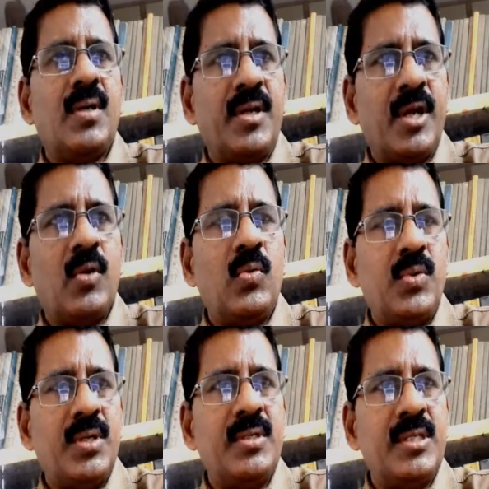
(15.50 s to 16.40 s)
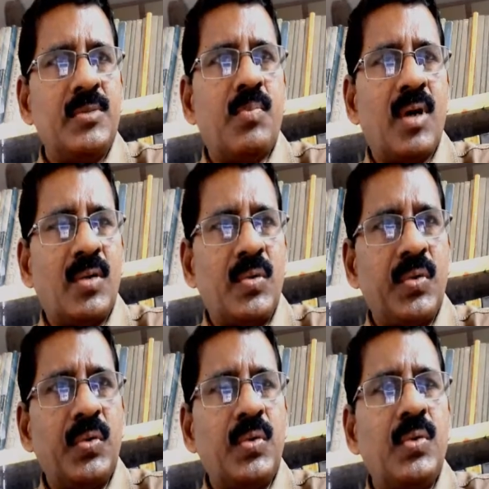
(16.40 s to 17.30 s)
Now in this part
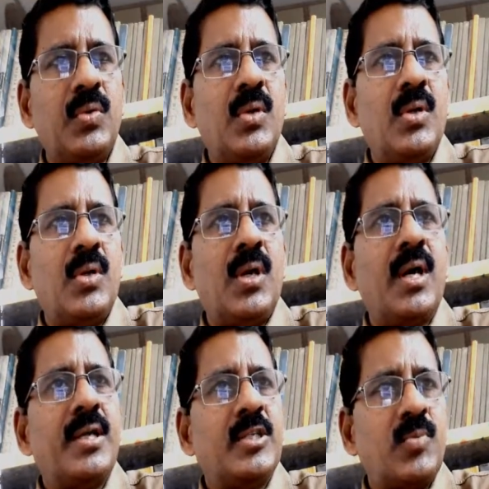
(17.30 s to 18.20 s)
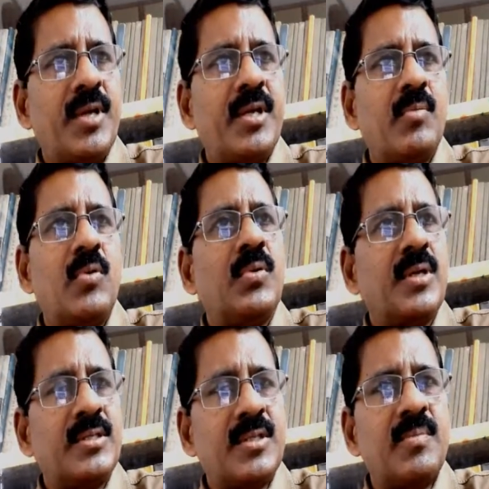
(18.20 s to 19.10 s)
2, I explain about
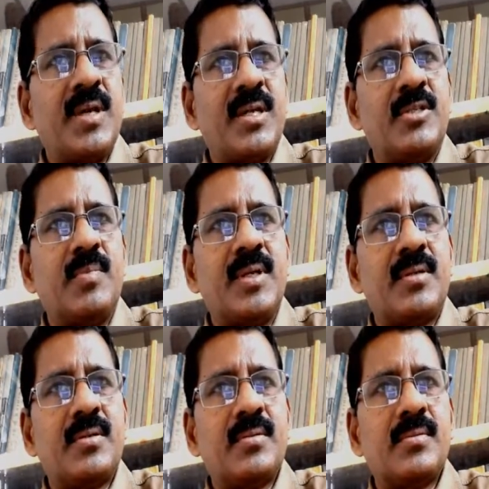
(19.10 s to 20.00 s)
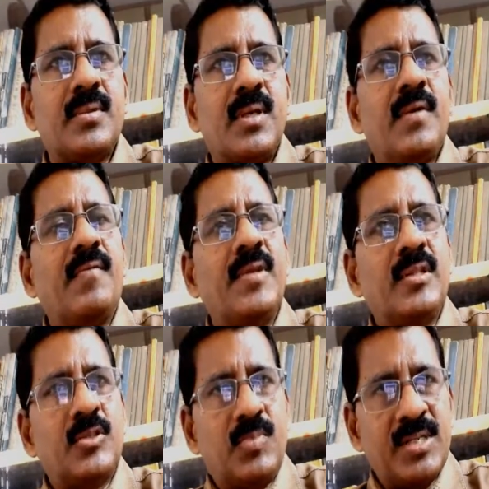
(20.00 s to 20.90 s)
risk management
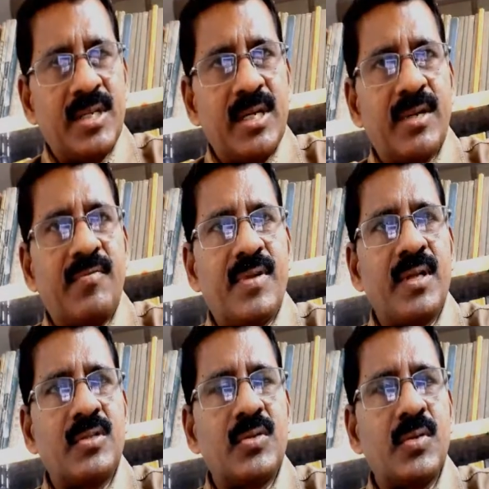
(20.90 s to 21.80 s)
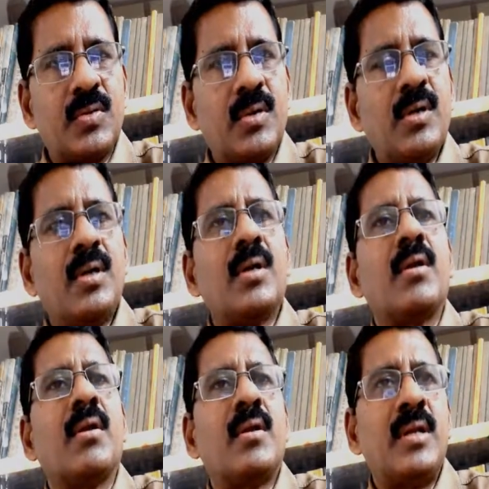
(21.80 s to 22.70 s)
with special reference to
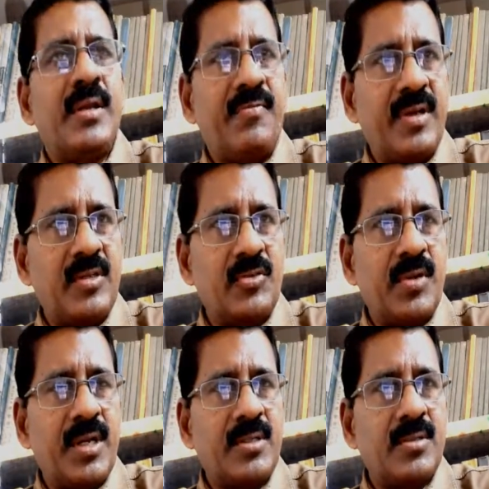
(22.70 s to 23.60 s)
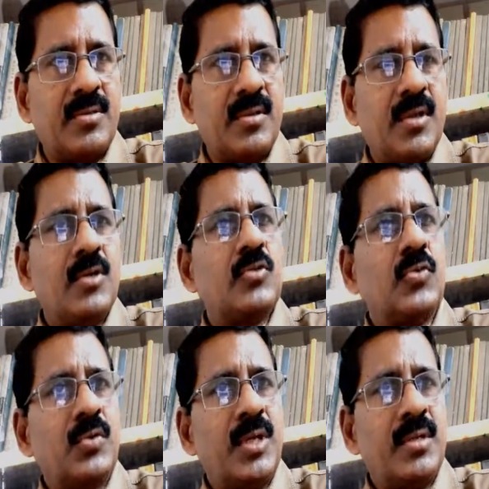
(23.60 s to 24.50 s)
non-life insurance
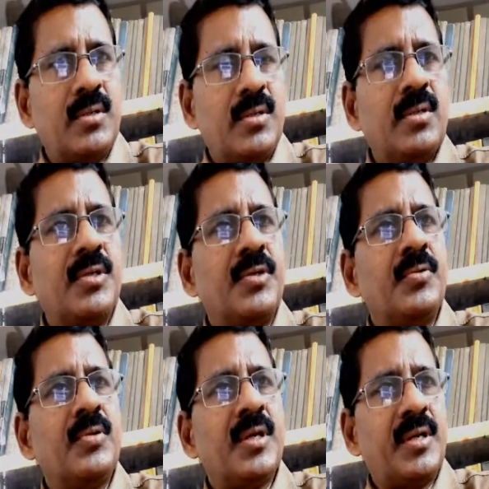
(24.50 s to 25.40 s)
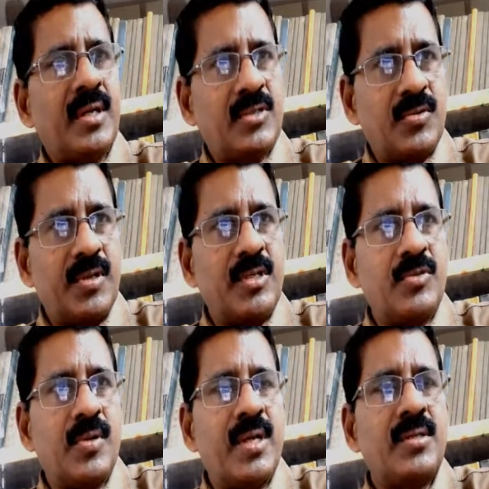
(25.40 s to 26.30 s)
so that new entrants to
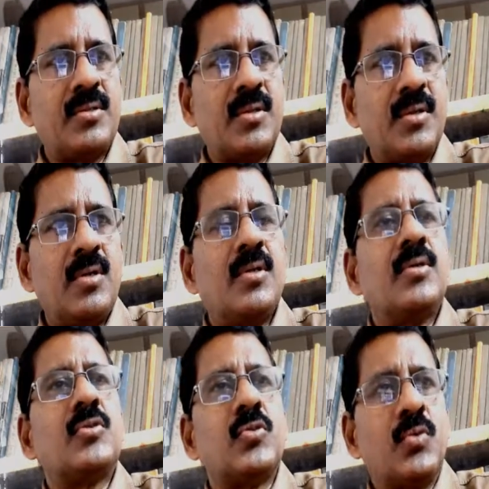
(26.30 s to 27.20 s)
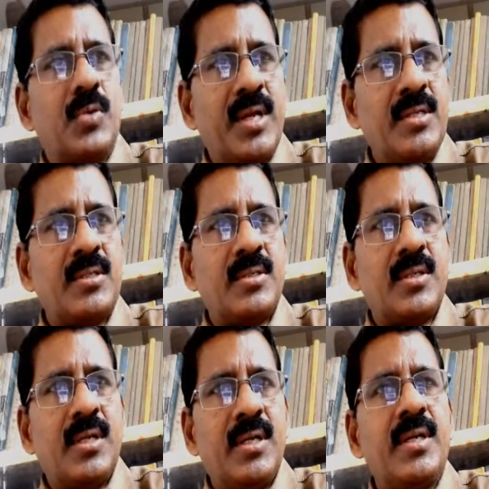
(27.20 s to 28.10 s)
insurance, students,
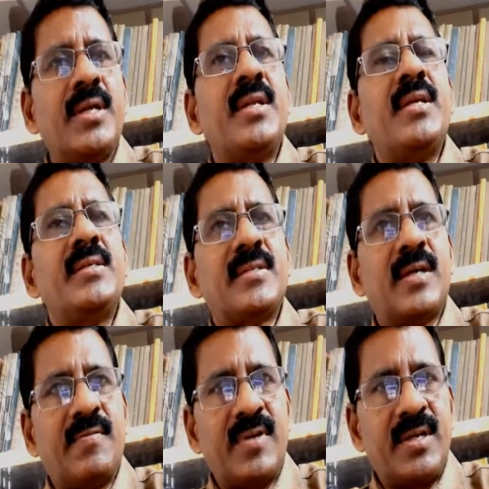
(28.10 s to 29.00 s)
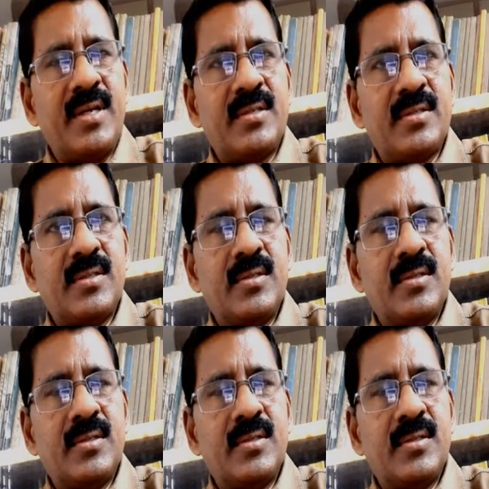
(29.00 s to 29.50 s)
trainee surveyors,